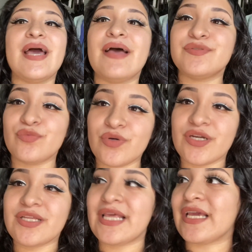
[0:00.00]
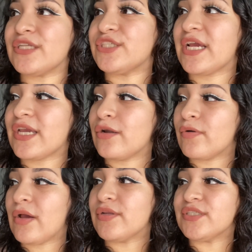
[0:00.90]
had to wear like a jacket
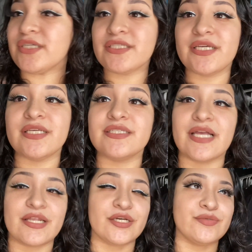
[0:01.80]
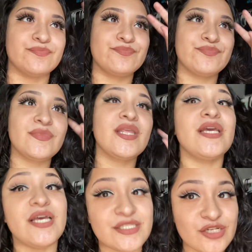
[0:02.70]
around it just because that um
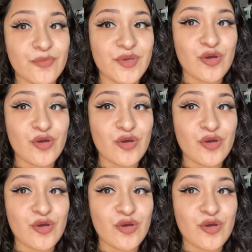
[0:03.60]
it's gonna be